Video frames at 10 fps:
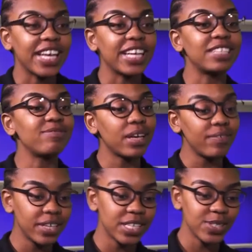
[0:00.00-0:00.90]
in 5
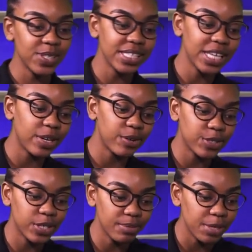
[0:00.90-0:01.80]
years, Noluthando is
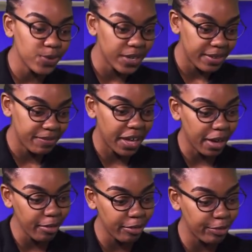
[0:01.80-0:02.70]
going to be
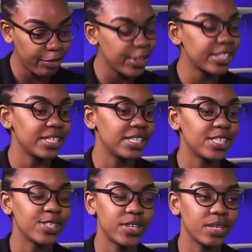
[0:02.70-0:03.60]
25. Firstly,
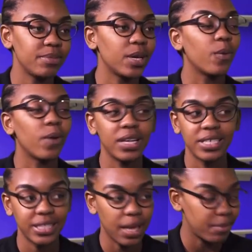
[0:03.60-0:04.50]
she's going to be a
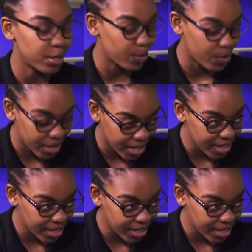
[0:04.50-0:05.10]
well-established author.